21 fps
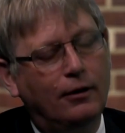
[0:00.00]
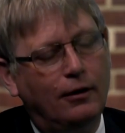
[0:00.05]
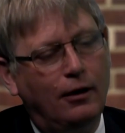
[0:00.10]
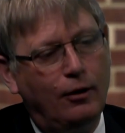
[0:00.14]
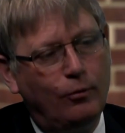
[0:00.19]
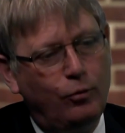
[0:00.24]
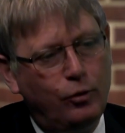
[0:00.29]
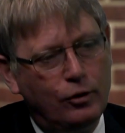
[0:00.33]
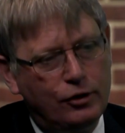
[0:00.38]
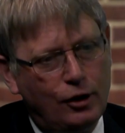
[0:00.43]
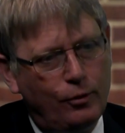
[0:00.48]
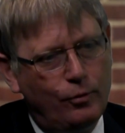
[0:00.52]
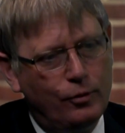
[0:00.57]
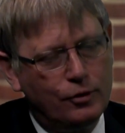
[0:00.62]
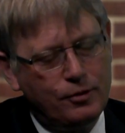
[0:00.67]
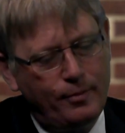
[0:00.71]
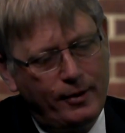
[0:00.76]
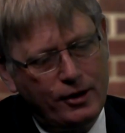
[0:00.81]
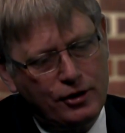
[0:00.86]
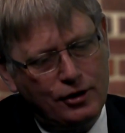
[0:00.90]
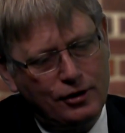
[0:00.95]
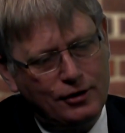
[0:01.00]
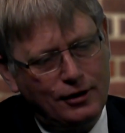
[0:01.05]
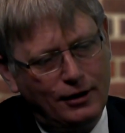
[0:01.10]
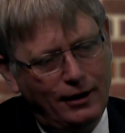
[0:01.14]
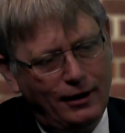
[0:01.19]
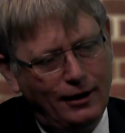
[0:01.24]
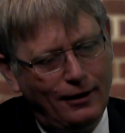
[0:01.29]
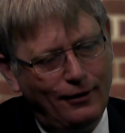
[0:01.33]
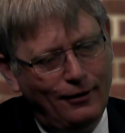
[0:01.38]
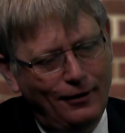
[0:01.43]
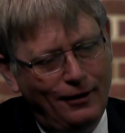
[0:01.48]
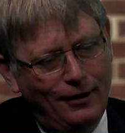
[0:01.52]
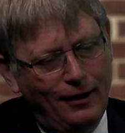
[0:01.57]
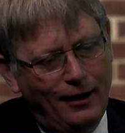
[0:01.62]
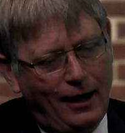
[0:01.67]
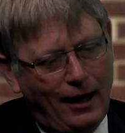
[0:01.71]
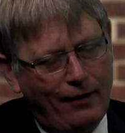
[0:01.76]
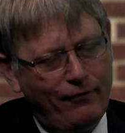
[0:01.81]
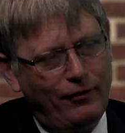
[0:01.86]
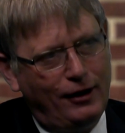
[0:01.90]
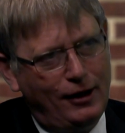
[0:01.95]
I don't want to be sitting here
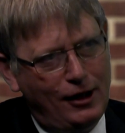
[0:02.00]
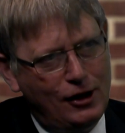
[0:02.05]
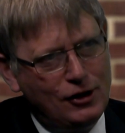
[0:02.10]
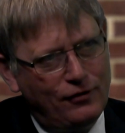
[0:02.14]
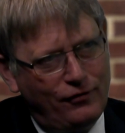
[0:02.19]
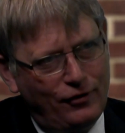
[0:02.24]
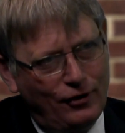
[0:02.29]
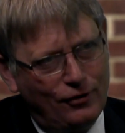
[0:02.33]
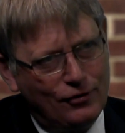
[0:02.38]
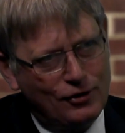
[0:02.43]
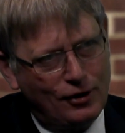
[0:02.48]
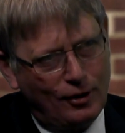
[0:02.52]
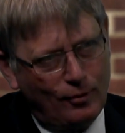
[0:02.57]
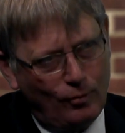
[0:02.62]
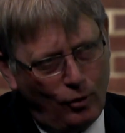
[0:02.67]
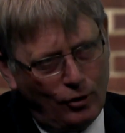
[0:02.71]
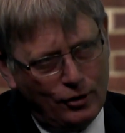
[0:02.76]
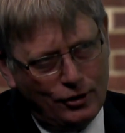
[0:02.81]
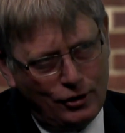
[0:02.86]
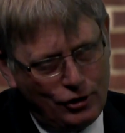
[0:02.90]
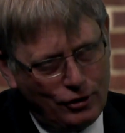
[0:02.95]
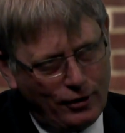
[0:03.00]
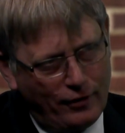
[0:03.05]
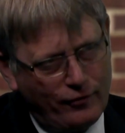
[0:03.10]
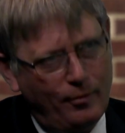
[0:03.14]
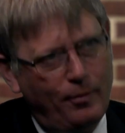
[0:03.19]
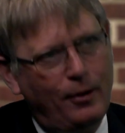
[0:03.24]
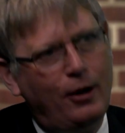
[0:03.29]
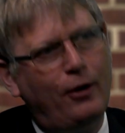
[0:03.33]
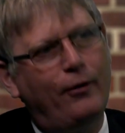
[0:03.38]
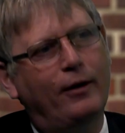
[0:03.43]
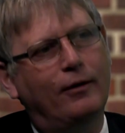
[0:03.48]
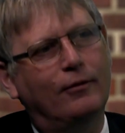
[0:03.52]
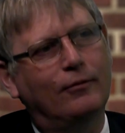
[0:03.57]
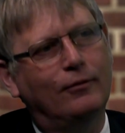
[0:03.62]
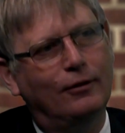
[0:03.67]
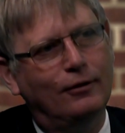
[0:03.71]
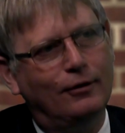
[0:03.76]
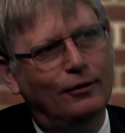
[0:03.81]
having an interview and saying, why did you have a blowout?